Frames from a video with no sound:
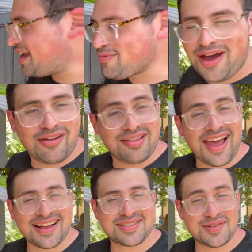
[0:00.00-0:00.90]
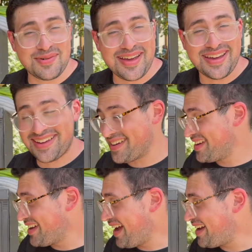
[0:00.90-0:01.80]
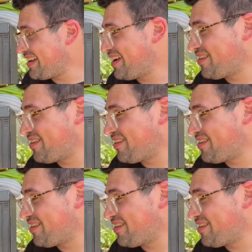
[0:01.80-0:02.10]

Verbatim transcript: No crowd around it. Not a